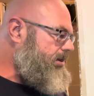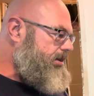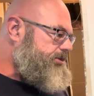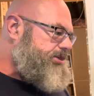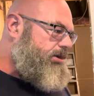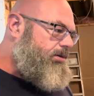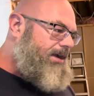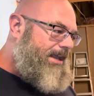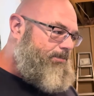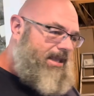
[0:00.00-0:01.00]
So
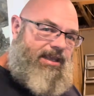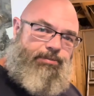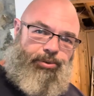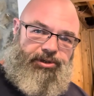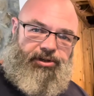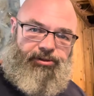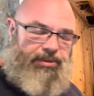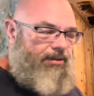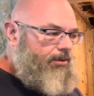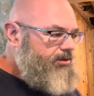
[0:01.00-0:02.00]
I may put another
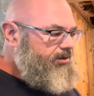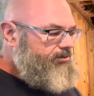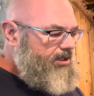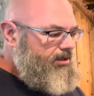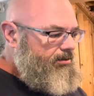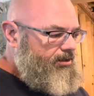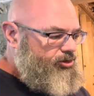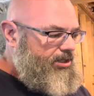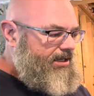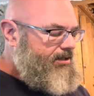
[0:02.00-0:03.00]
beam underneath there and
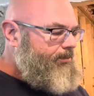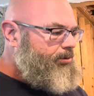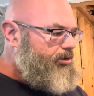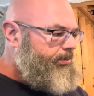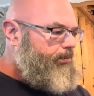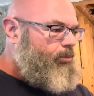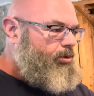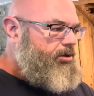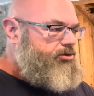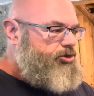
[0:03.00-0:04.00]
jack it up a little bit
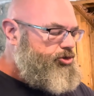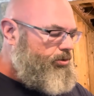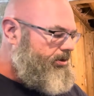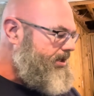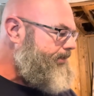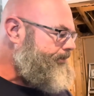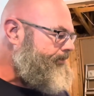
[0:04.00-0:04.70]
more to shore it up.